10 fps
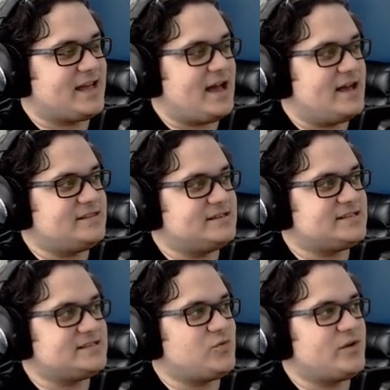I, I this
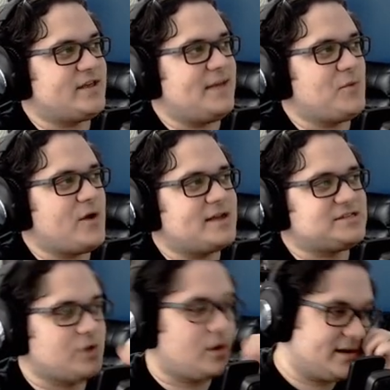is one game where I
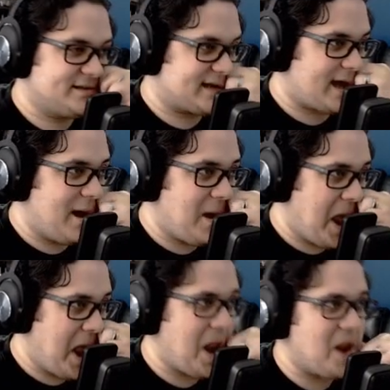saw and I was like, oh,
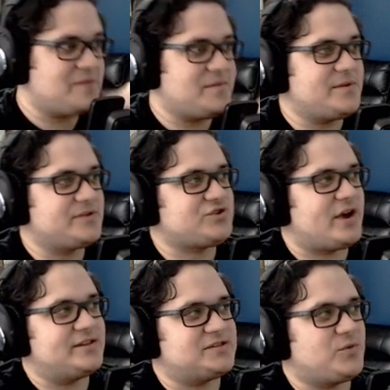yeah, maybe I'll
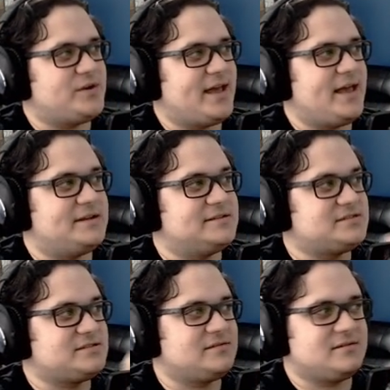try this one day, and
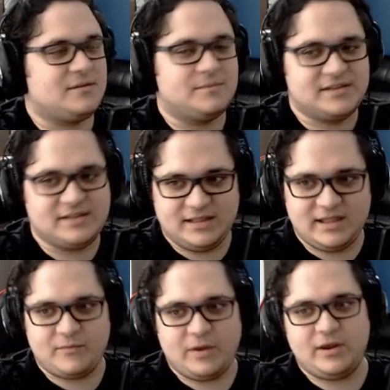it's completely
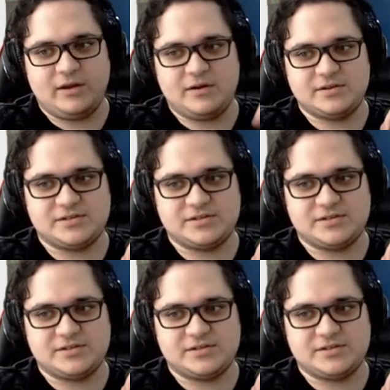left my radar.